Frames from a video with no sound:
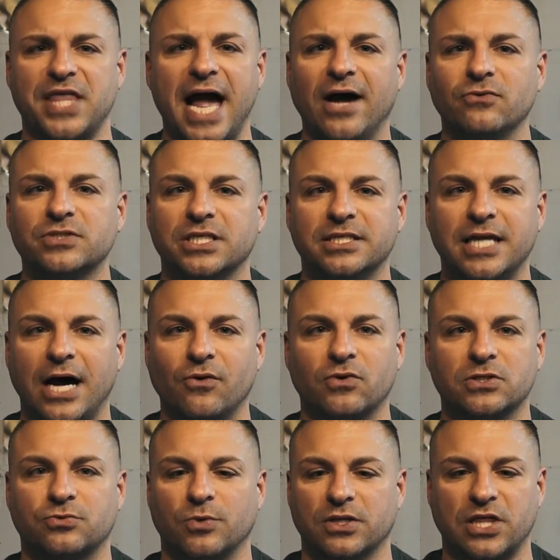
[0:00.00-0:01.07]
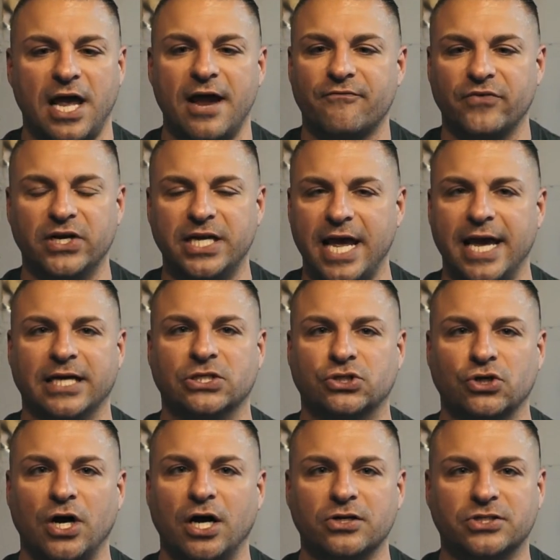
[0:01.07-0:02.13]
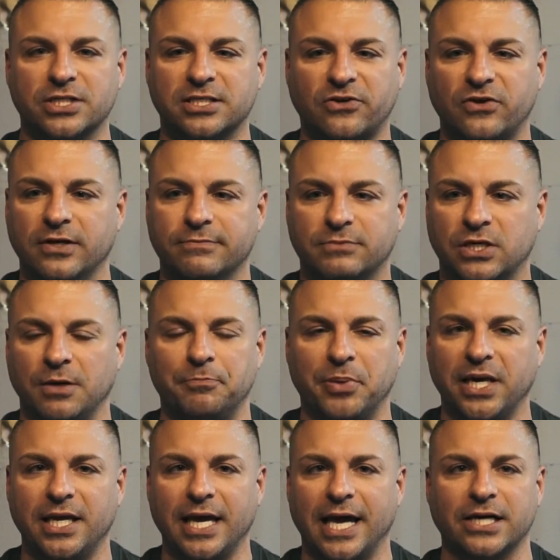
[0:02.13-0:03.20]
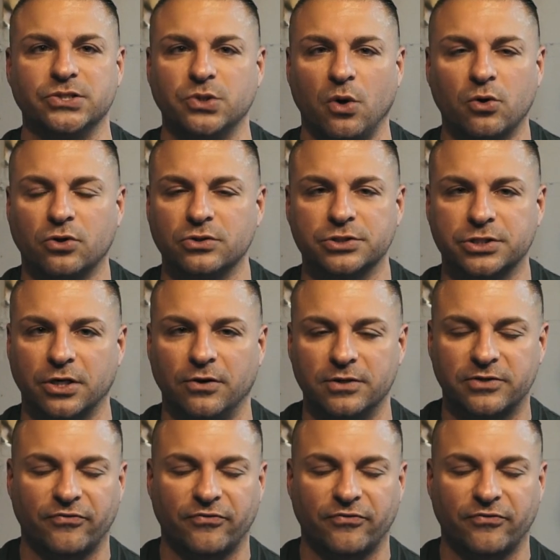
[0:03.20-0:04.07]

$1,000 worth of every dang drug just to compete at a local show.